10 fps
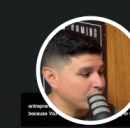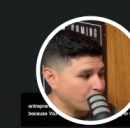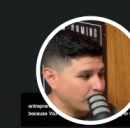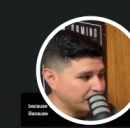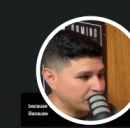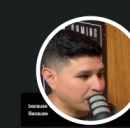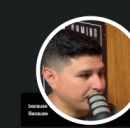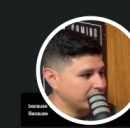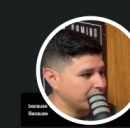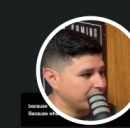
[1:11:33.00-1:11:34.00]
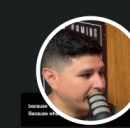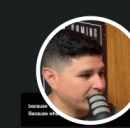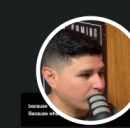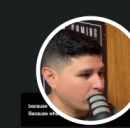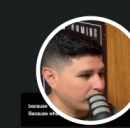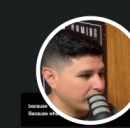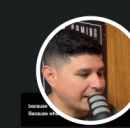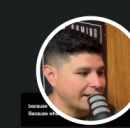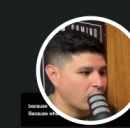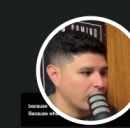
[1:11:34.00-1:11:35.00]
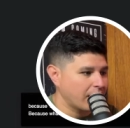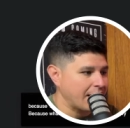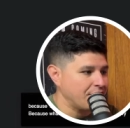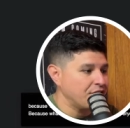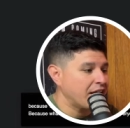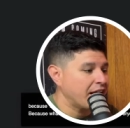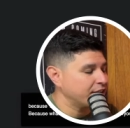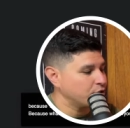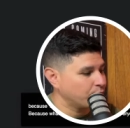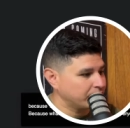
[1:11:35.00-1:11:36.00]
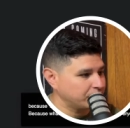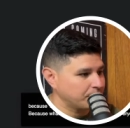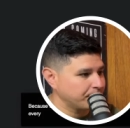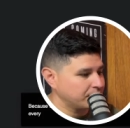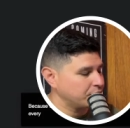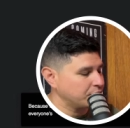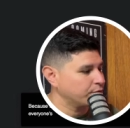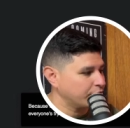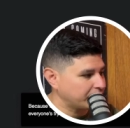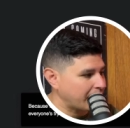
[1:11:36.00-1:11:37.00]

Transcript: you want to jump into Think and Grow Rich, and and then you want to jump into Rich